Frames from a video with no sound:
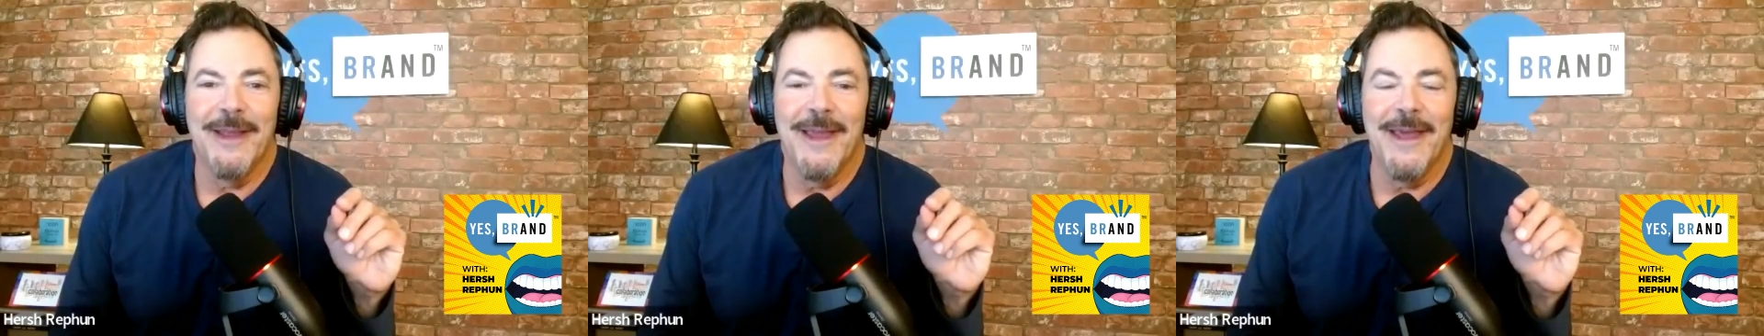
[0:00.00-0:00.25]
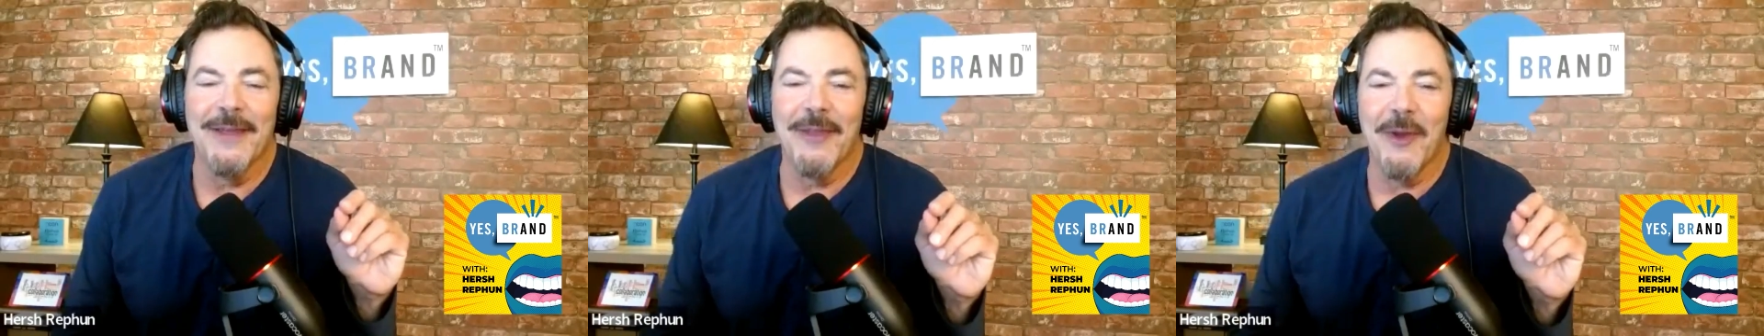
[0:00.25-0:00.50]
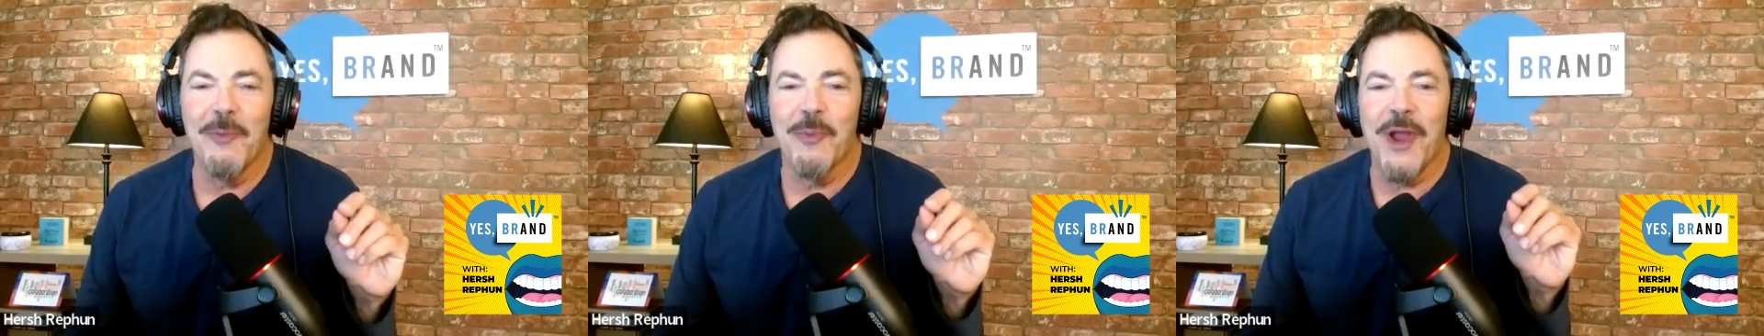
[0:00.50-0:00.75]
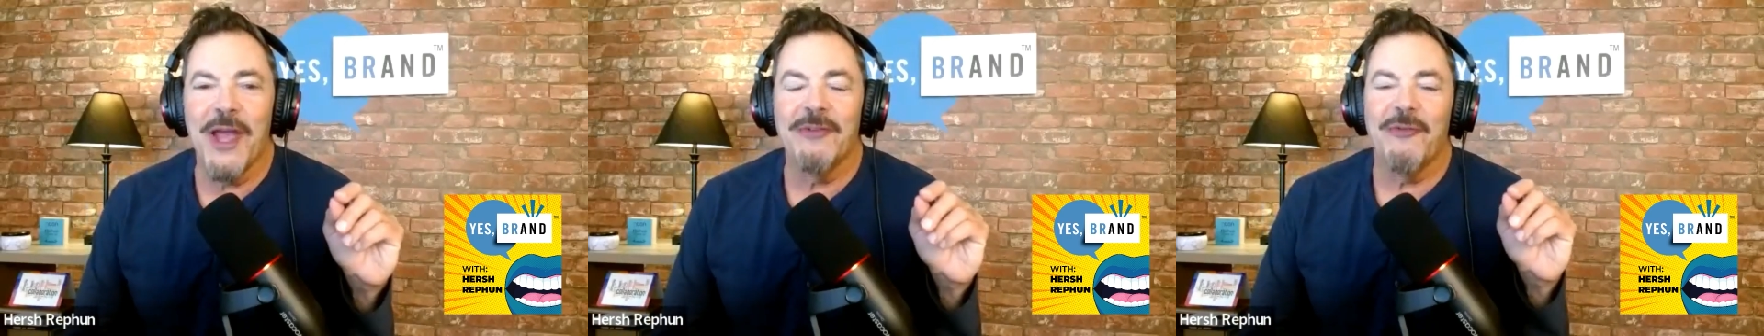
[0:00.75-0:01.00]
Hitting the
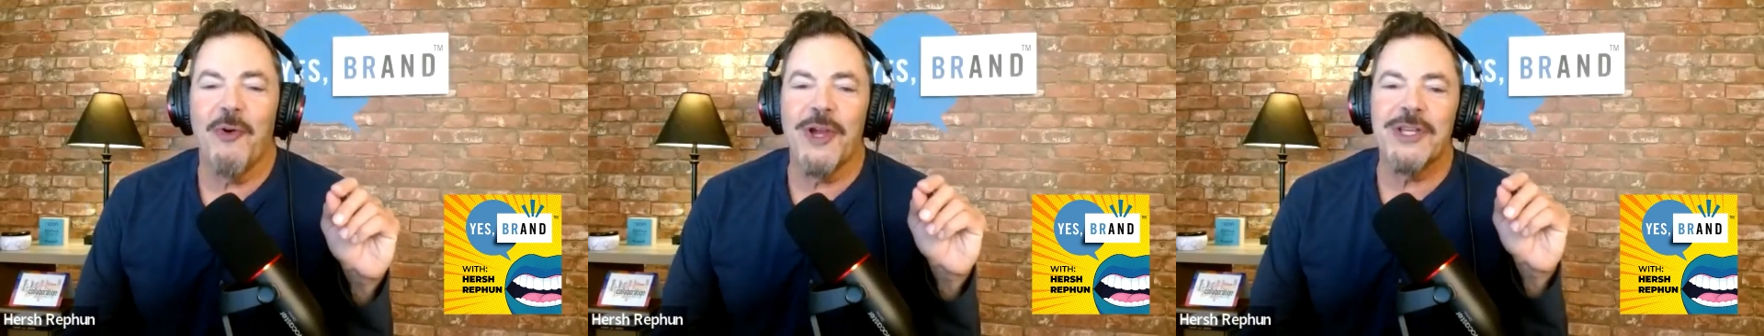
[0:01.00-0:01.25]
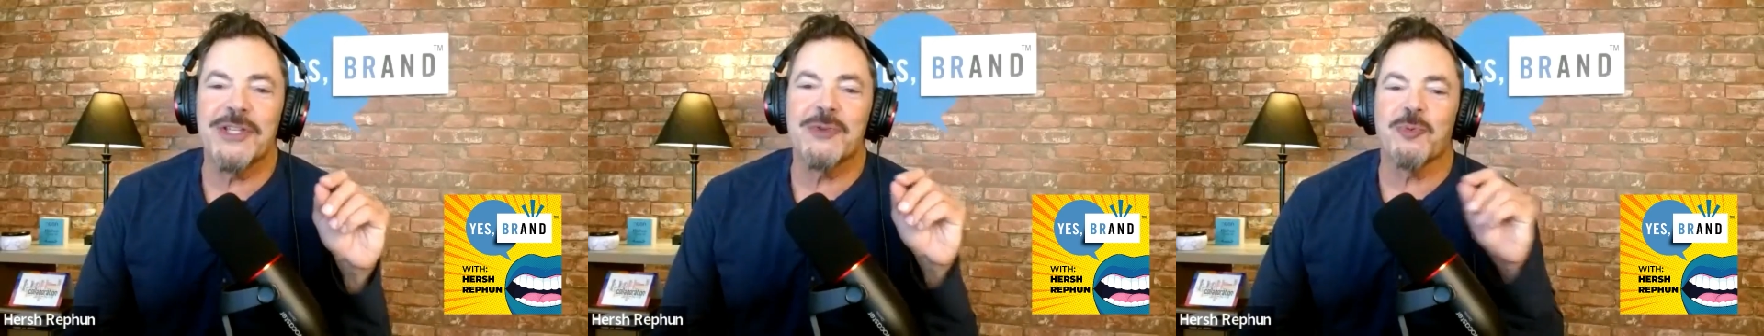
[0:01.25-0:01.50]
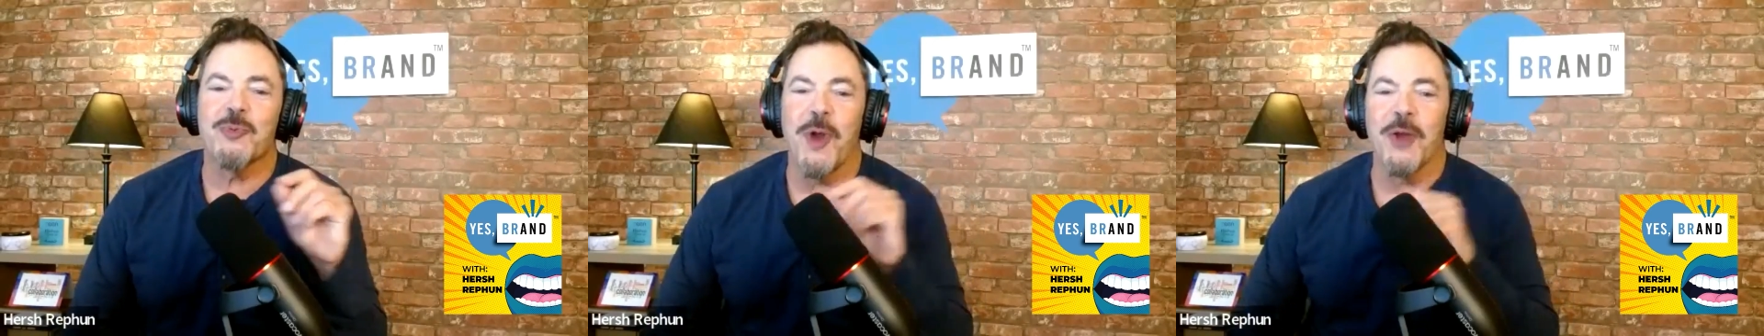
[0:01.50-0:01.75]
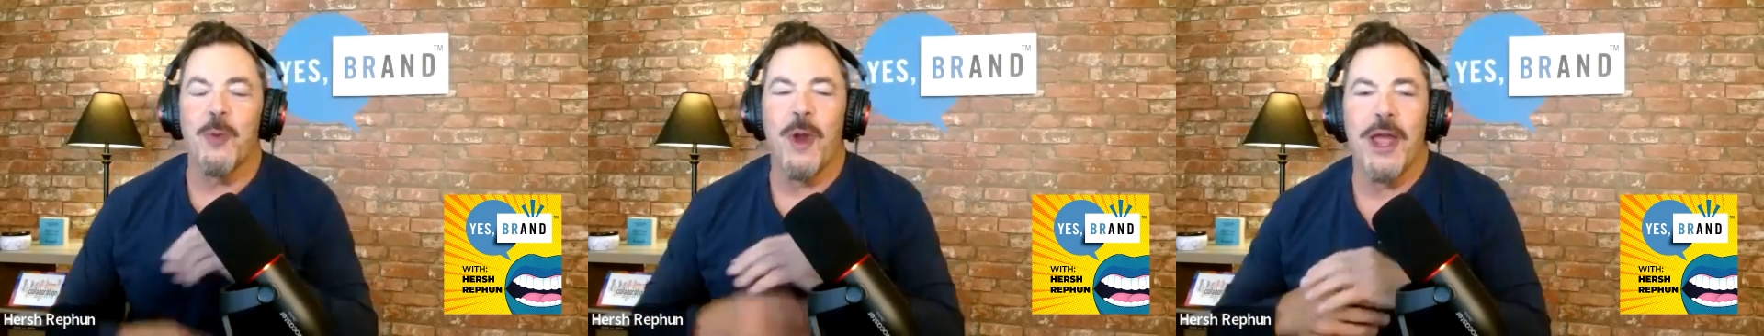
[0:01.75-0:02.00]
brand voice
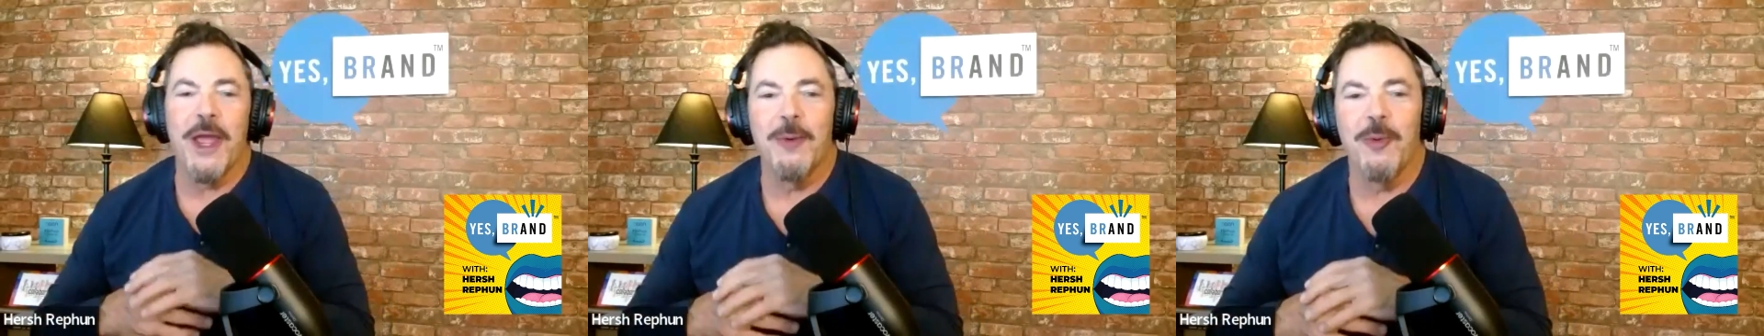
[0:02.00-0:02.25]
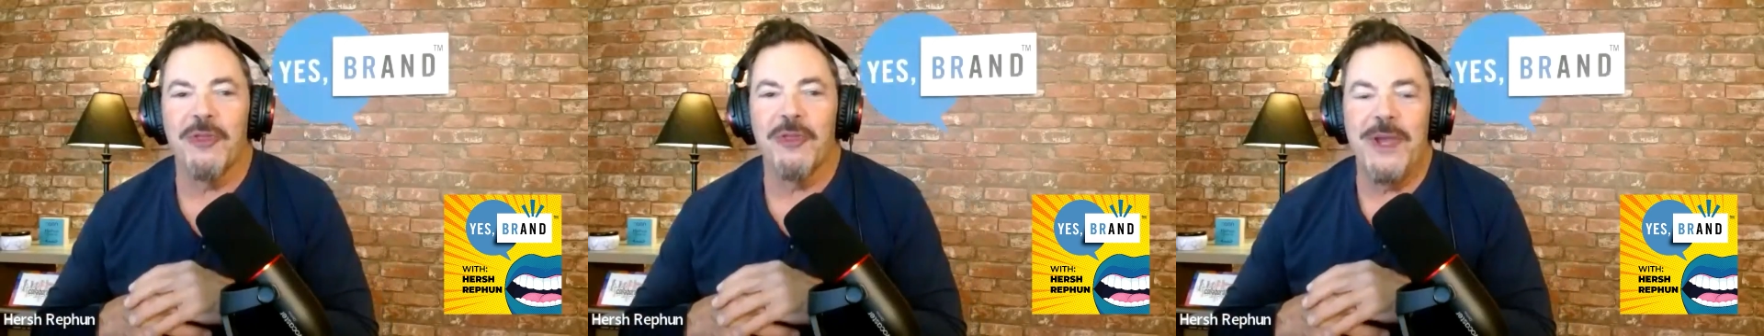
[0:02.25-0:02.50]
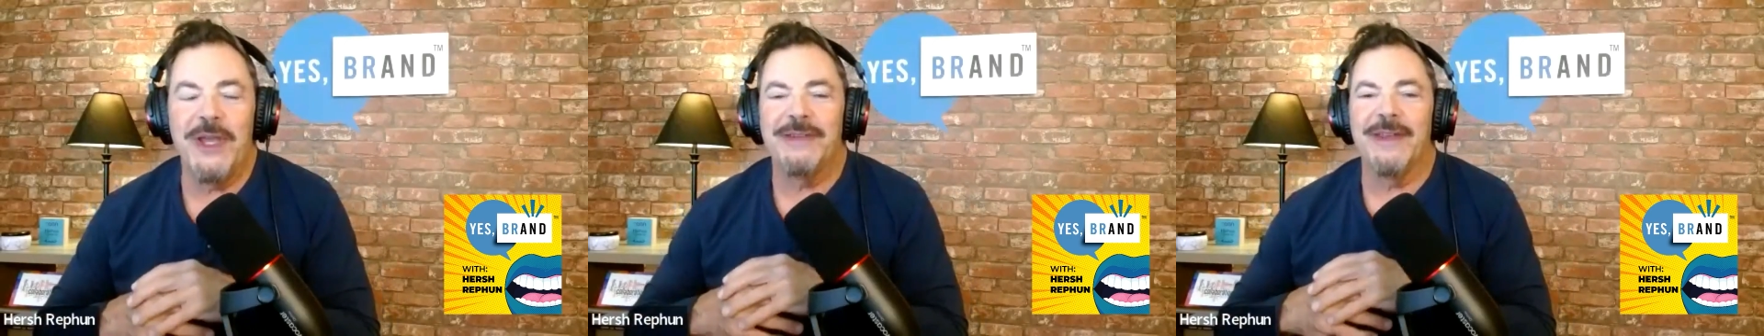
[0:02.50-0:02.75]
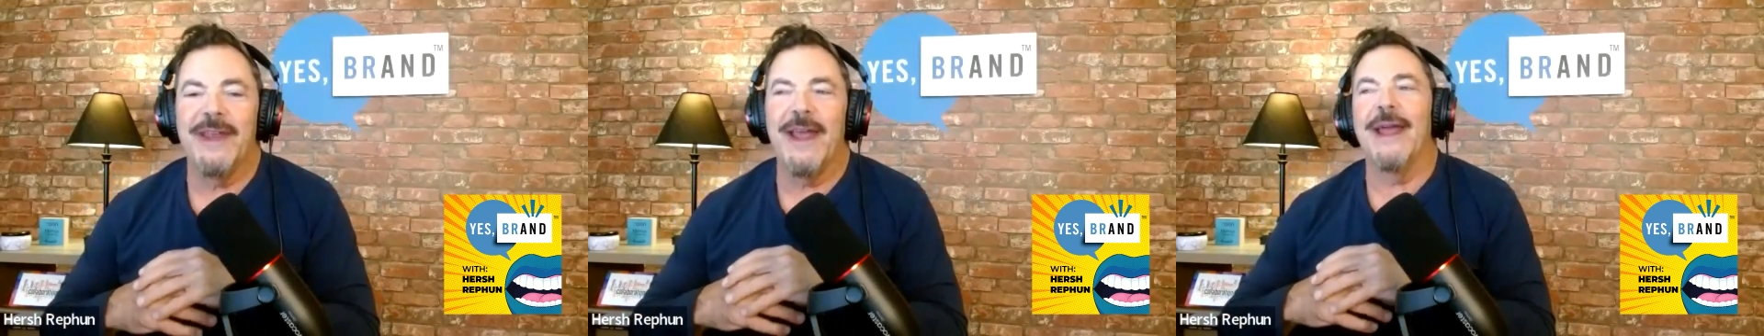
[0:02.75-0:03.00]
runway with me
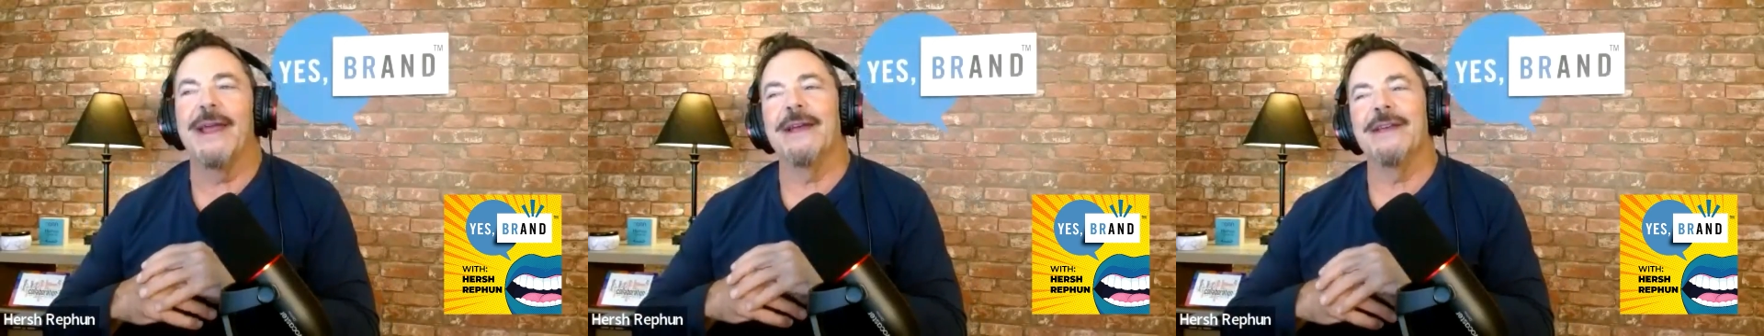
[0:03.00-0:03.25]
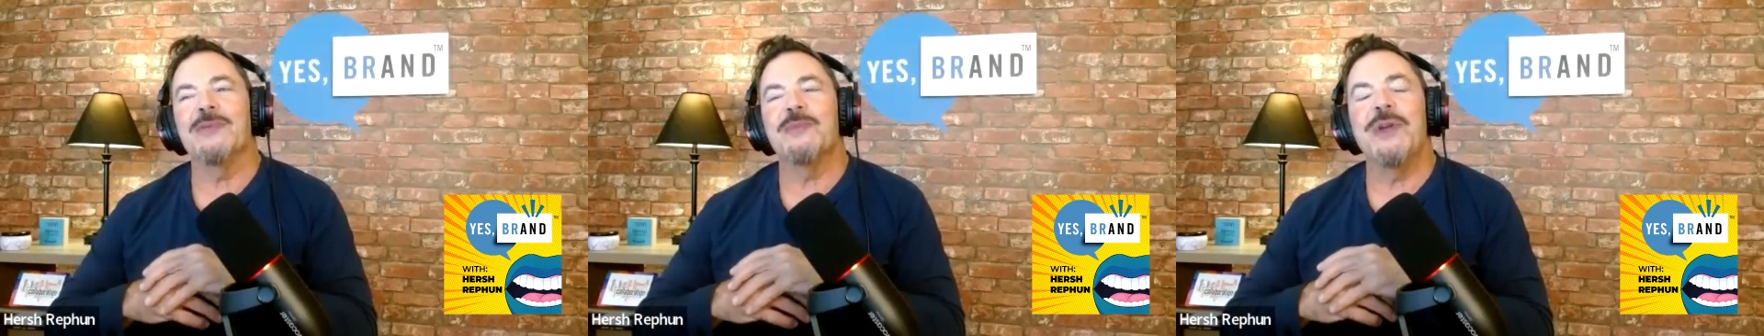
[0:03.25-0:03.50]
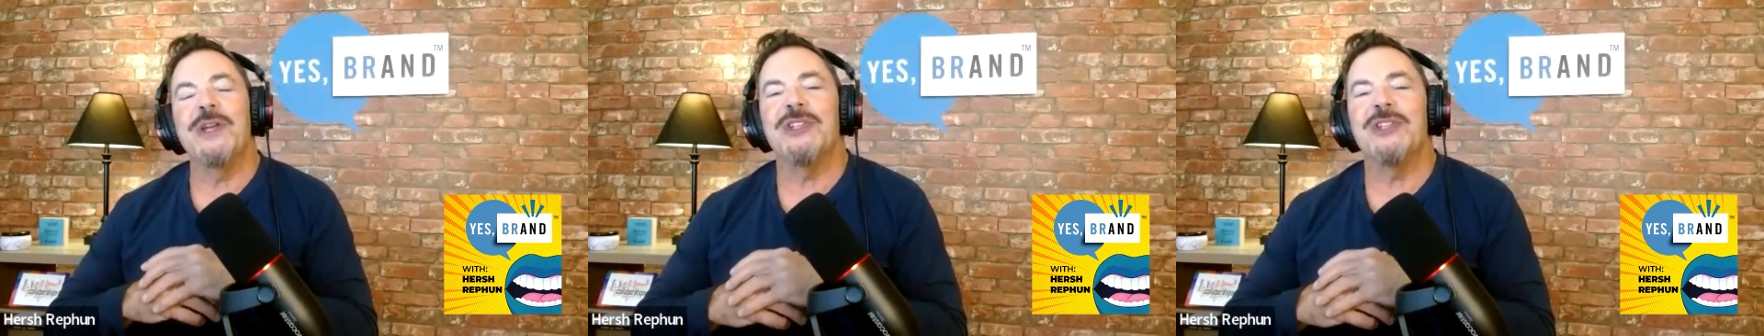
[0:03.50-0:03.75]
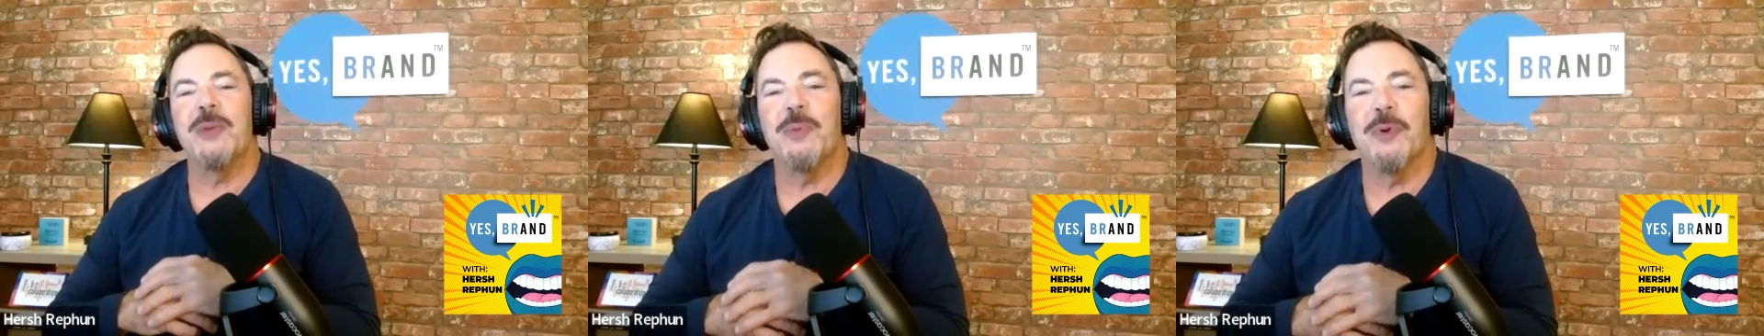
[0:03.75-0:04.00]
today is
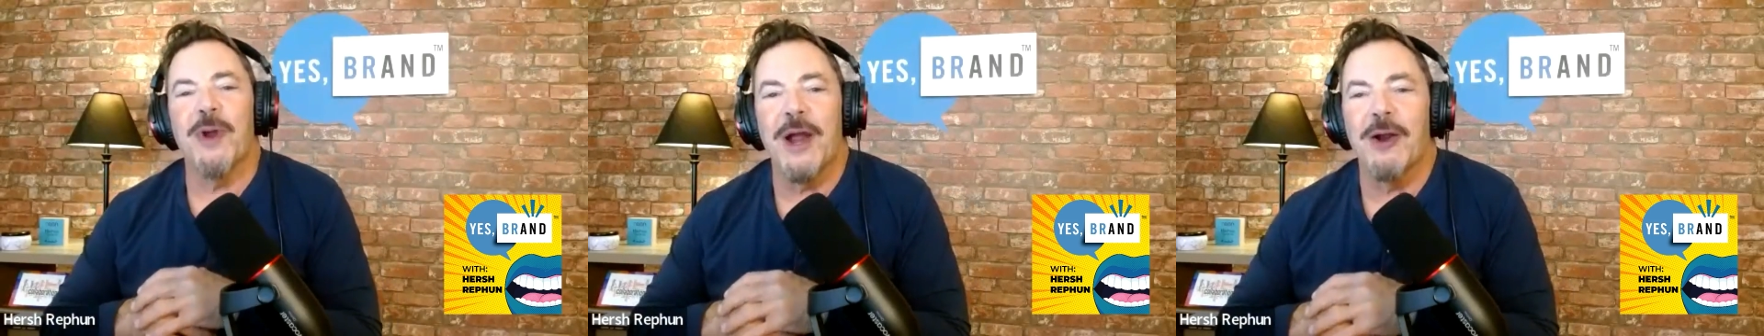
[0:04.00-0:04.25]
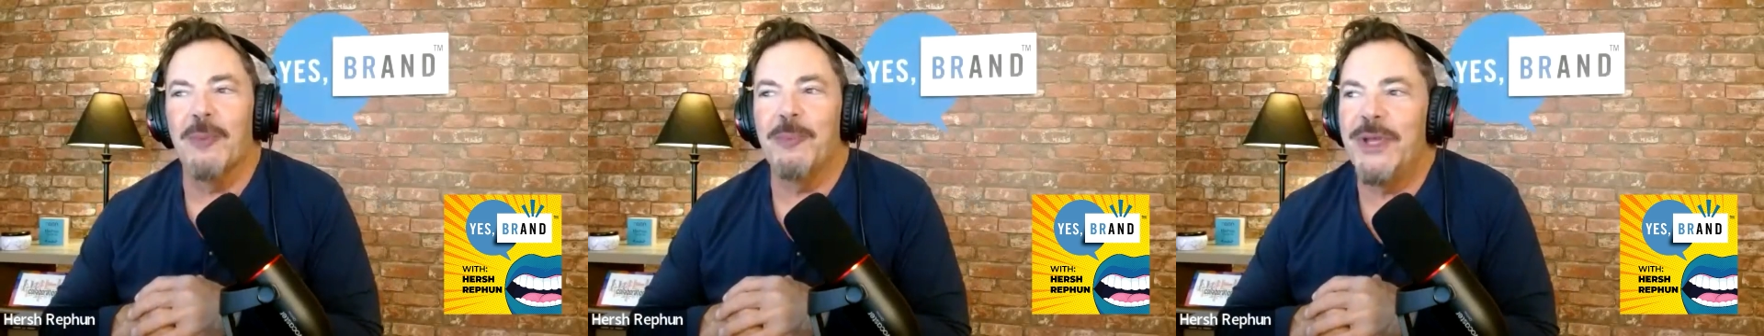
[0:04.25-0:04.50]
PJ Pereira.